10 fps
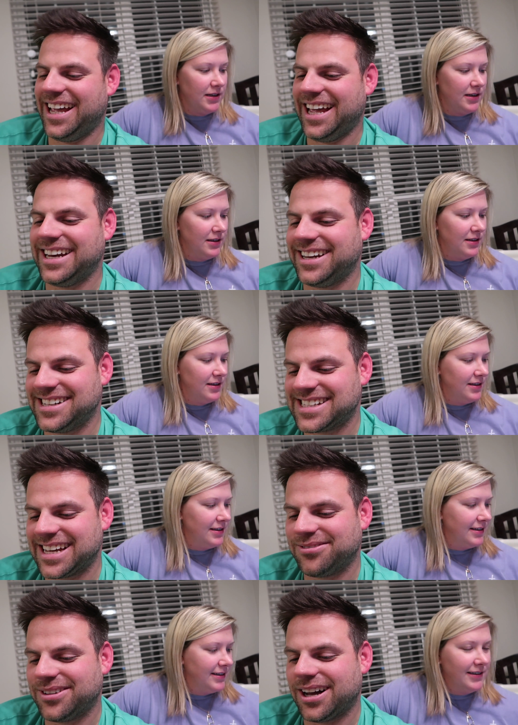Speaker 1: something? No, it does
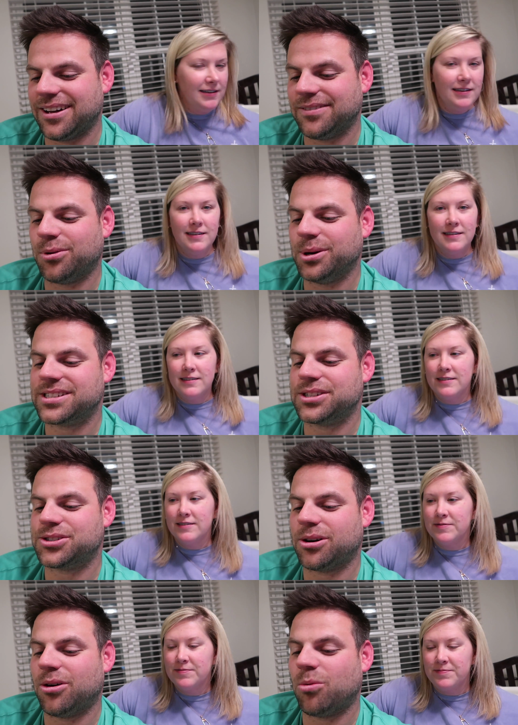have voice
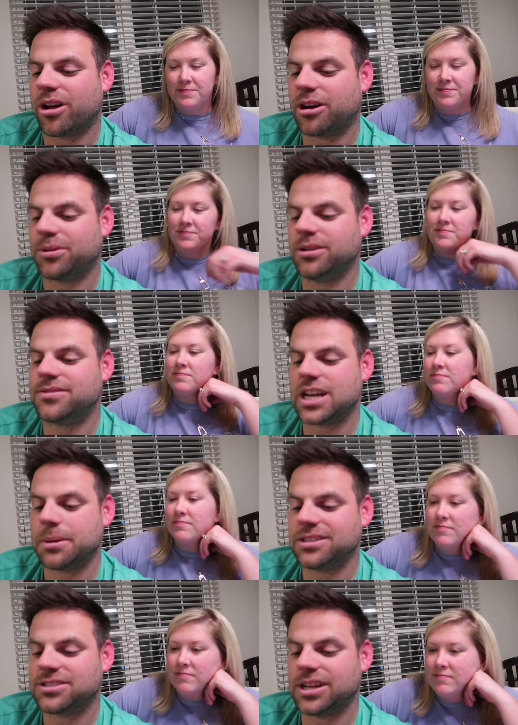control, waterproof,
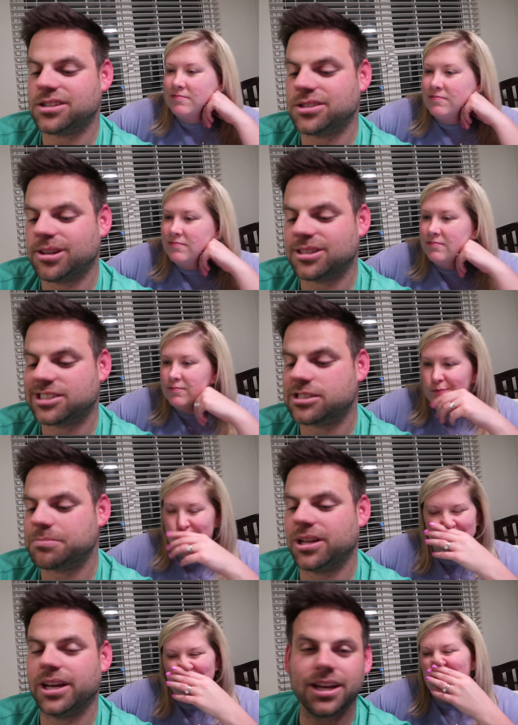stabilization, touch
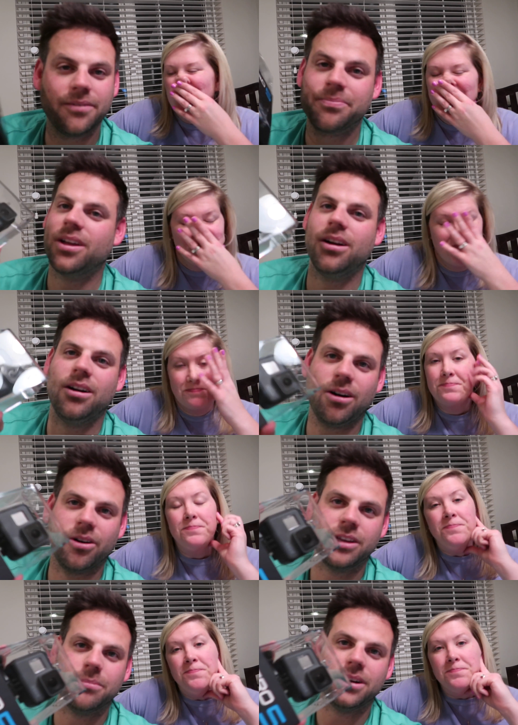display, all
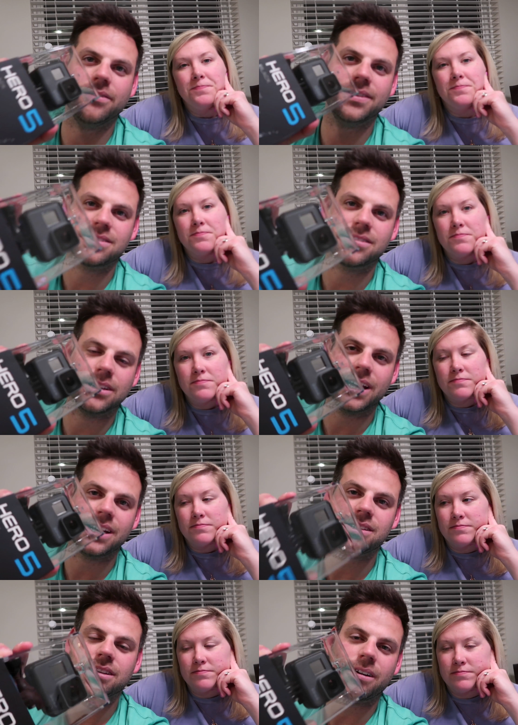the above. It's the
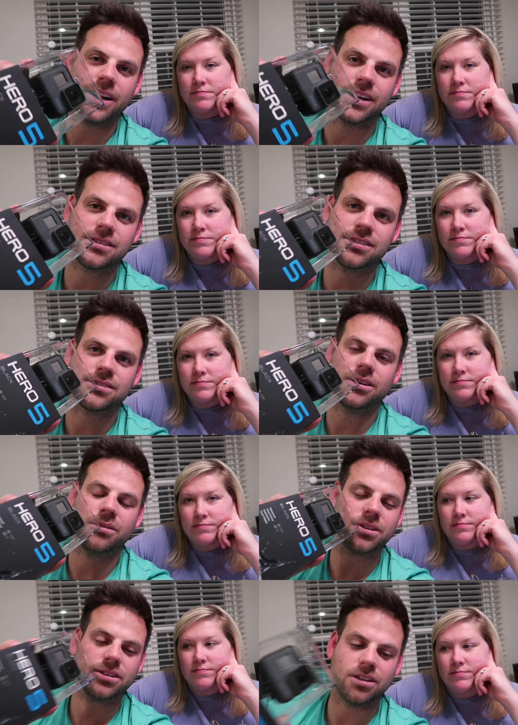latest and the greatest. So
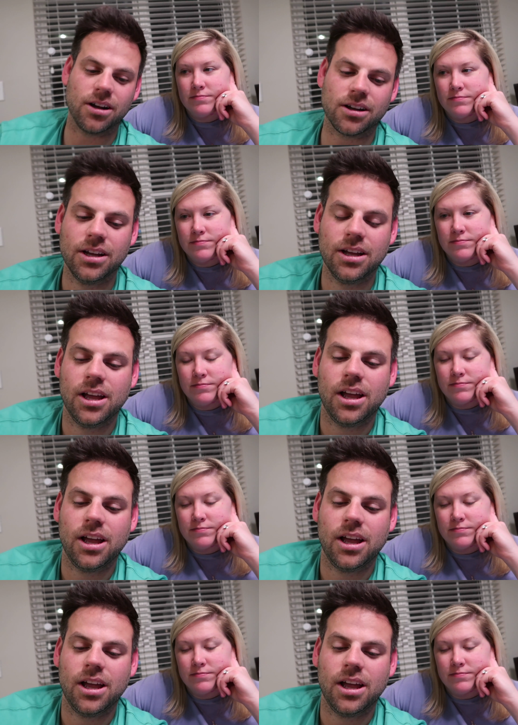good luck.